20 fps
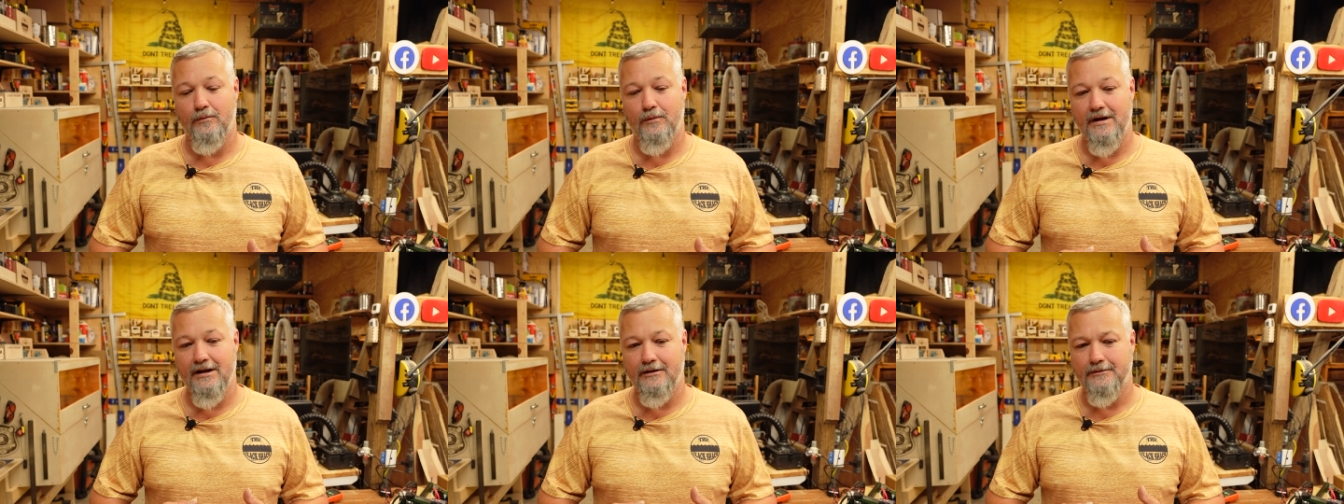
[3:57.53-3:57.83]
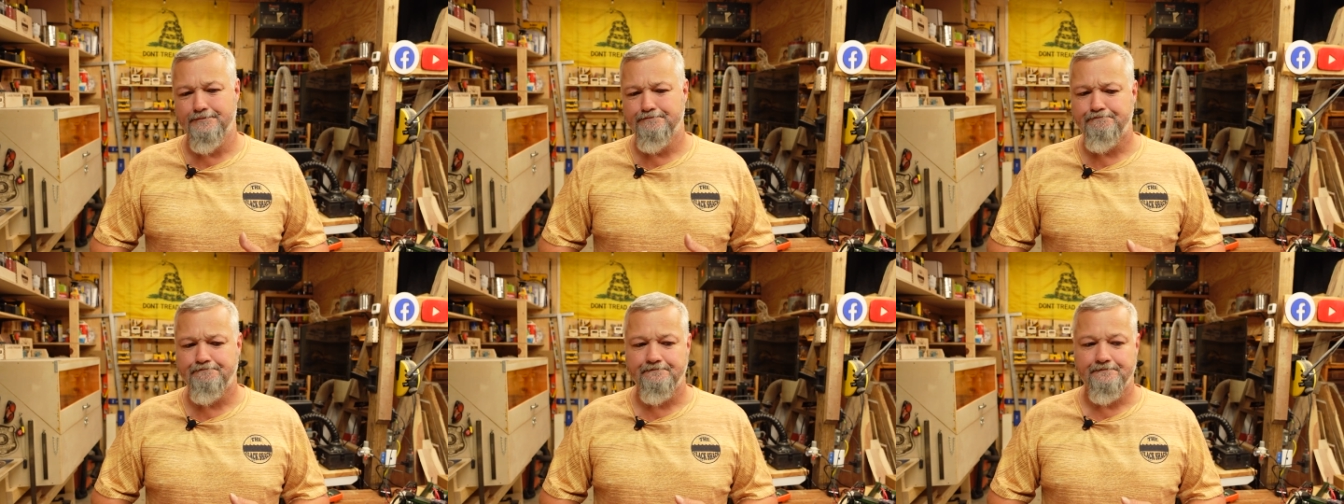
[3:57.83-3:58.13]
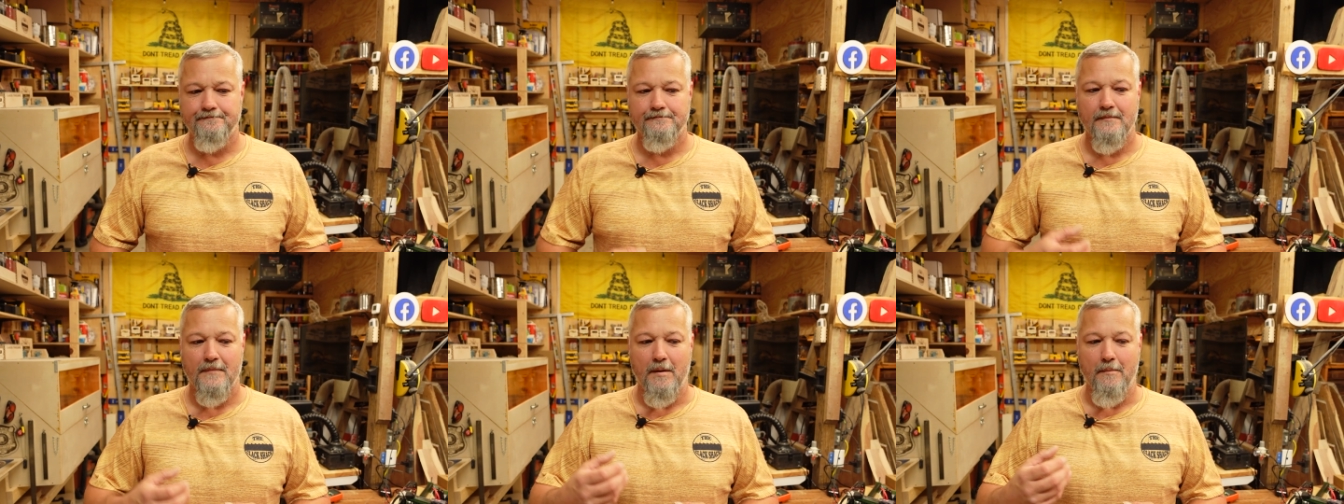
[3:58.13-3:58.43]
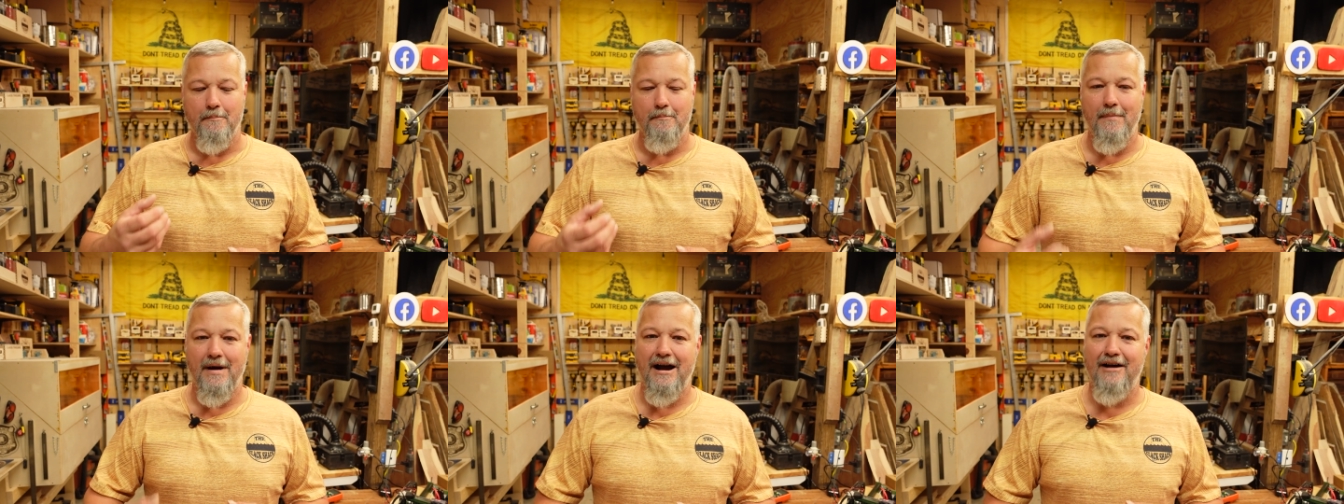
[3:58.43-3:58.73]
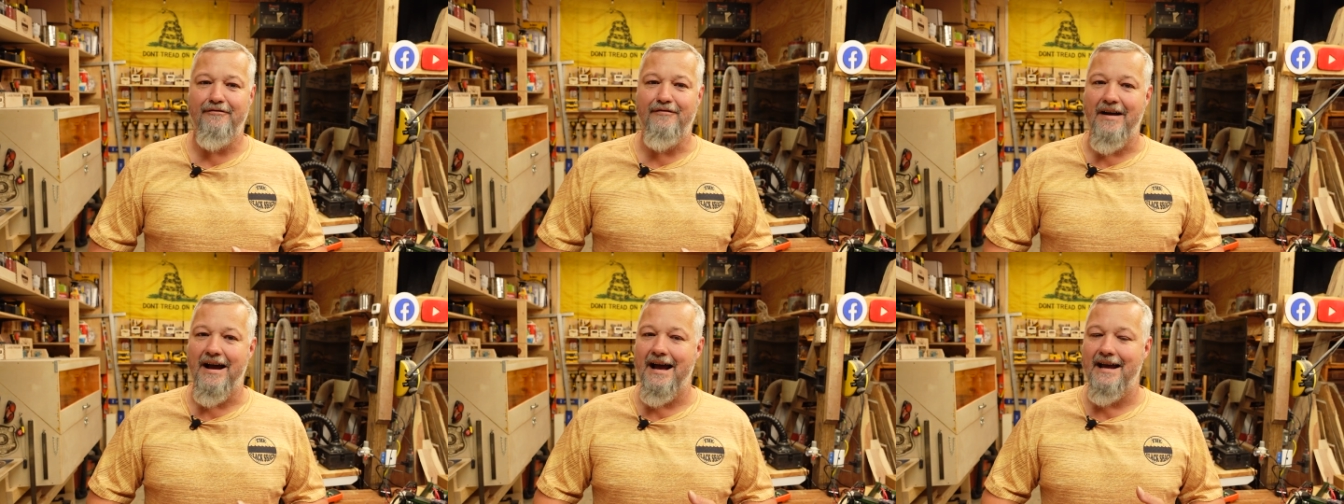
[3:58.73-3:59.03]
Well,
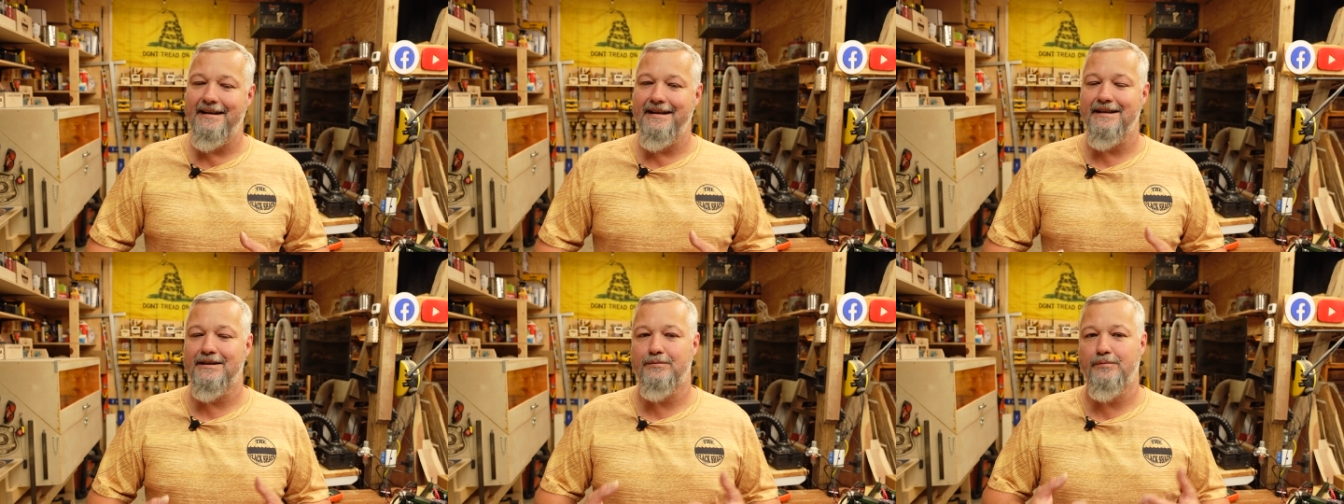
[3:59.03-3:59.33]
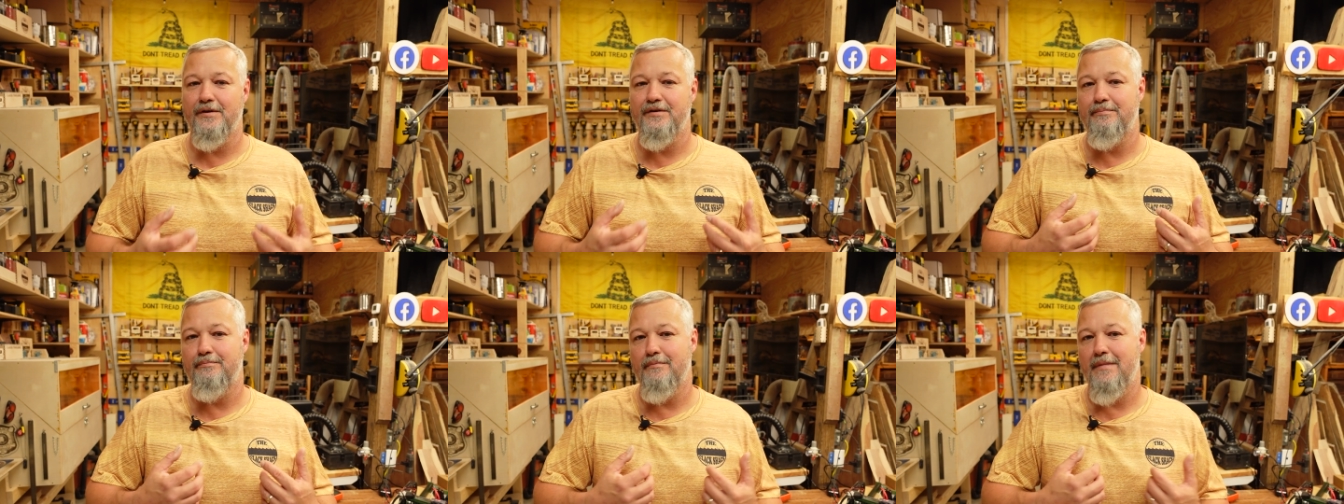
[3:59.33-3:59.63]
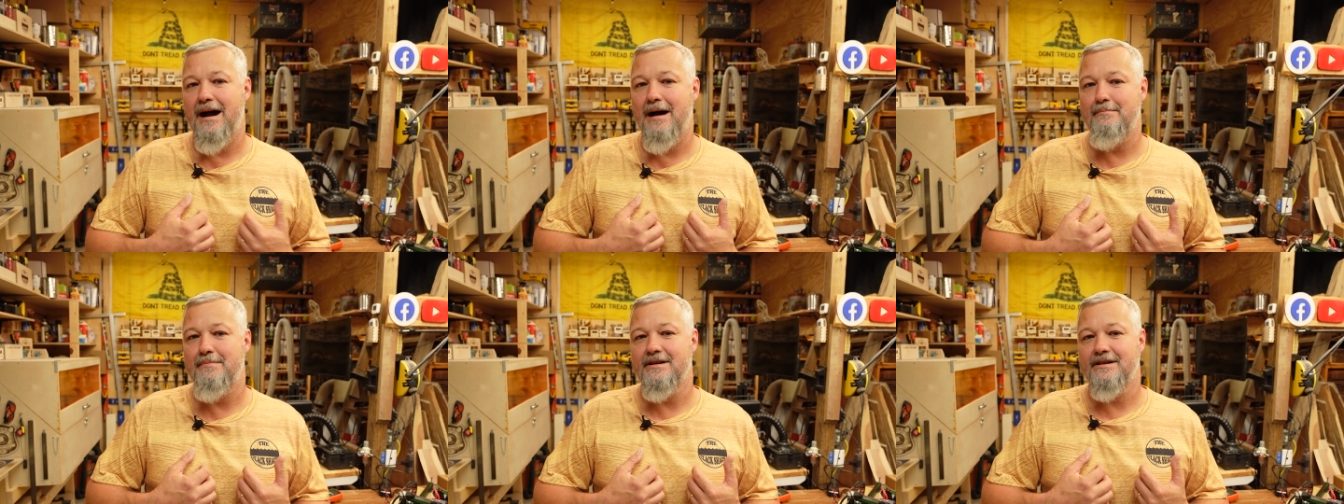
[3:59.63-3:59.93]
my findings with my